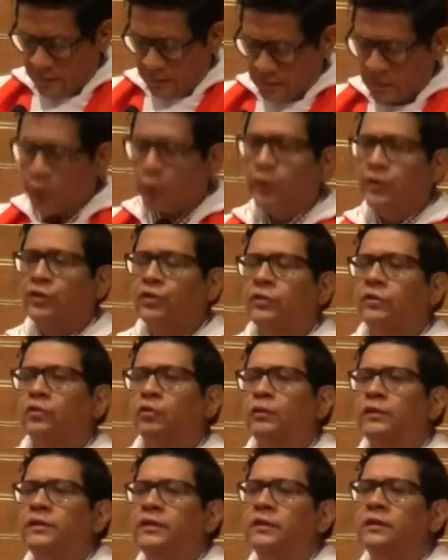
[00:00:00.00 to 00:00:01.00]
these
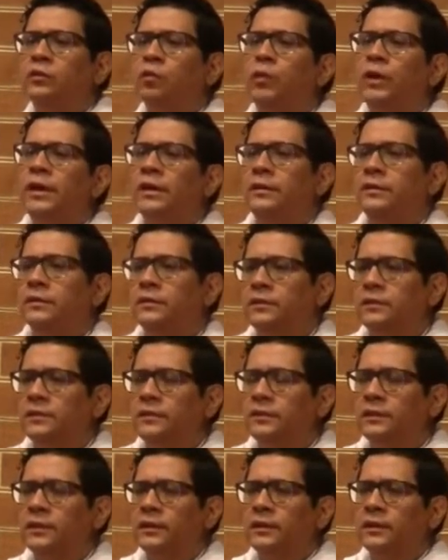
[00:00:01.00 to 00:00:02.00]
creatures with six
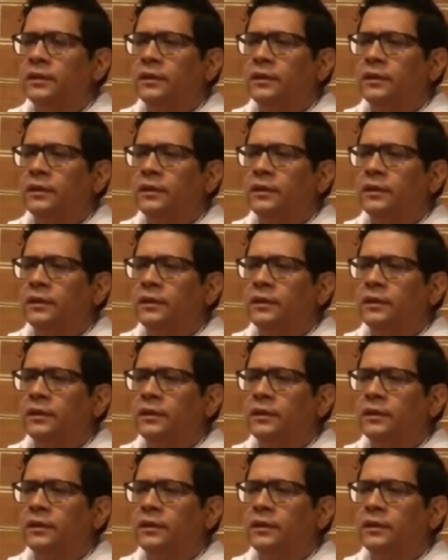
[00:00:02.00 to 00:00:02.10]
wings.